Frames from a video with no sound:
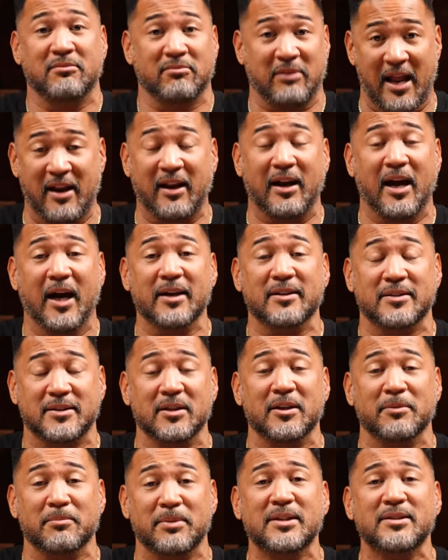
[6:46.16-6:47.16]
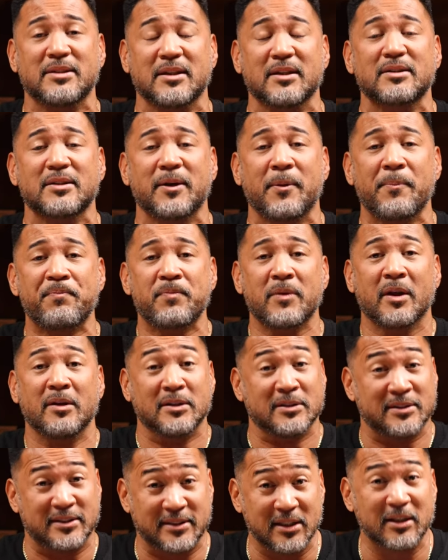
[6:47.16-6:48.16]
thank God, is still in business
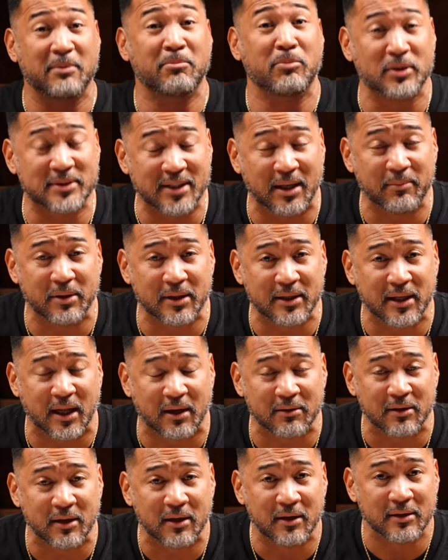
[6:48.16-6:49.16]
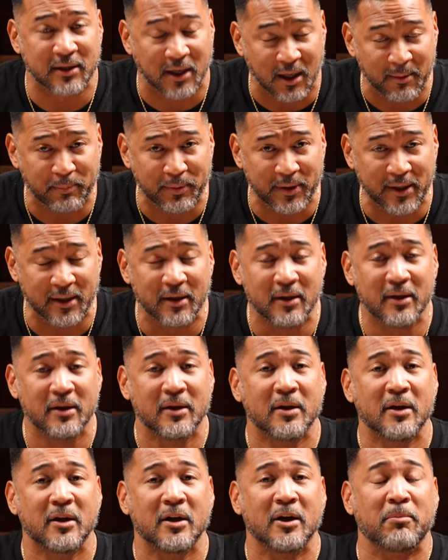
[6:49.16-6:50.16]
still a multi-billion dollar company,
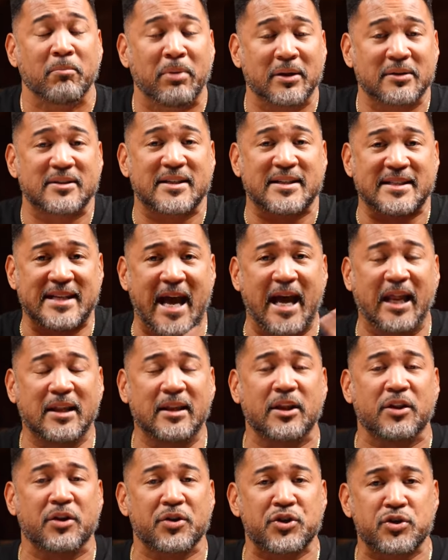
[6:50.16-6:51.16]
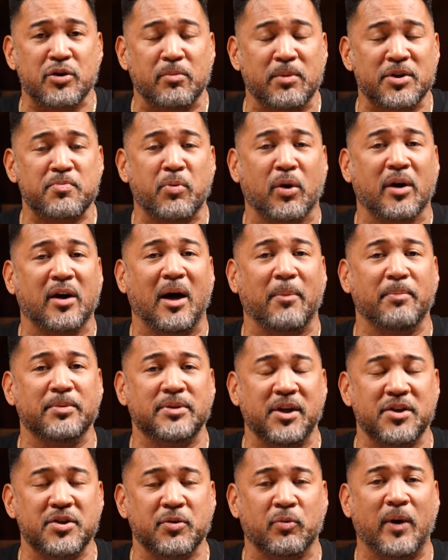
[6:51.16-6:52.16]
but sadly, there's so much more
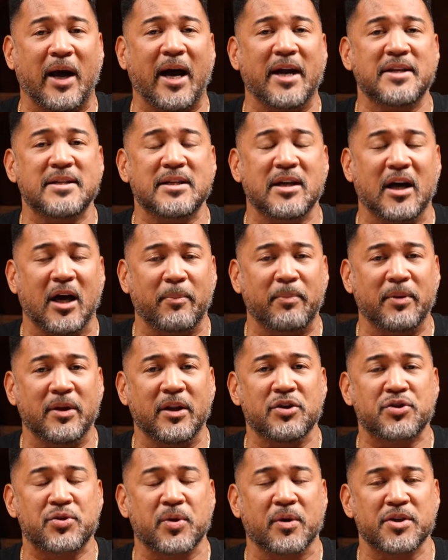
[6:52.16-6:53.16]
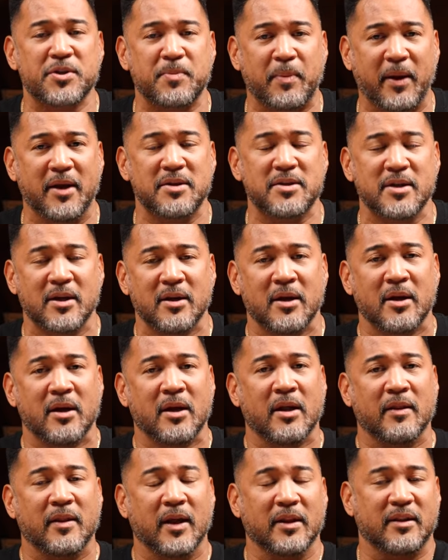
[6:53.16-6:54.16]
competition rising up in the insurance space
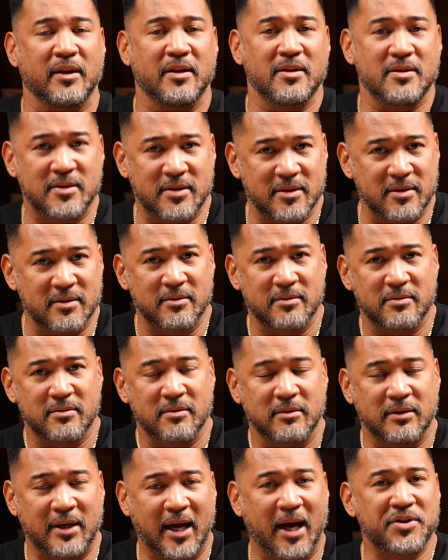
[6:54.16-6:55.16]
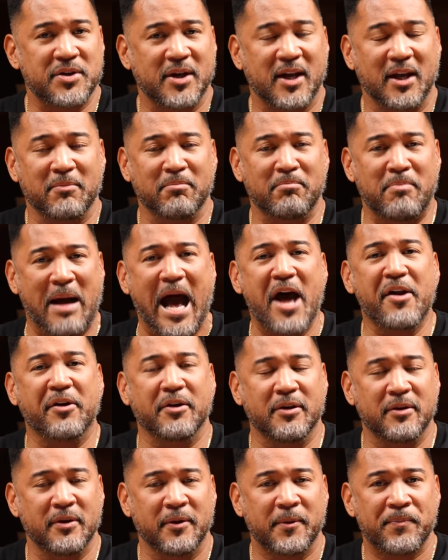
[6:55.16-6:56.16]
that these guys are getting
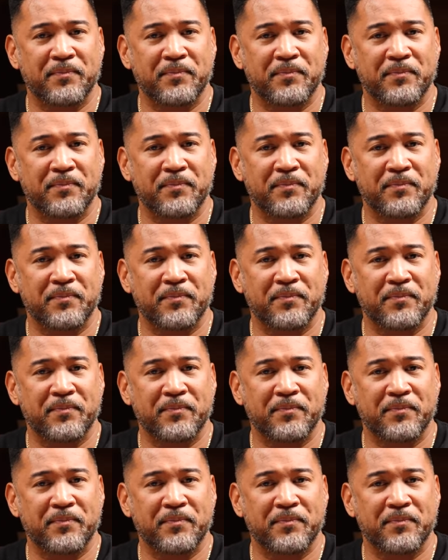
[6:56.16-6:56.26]
battered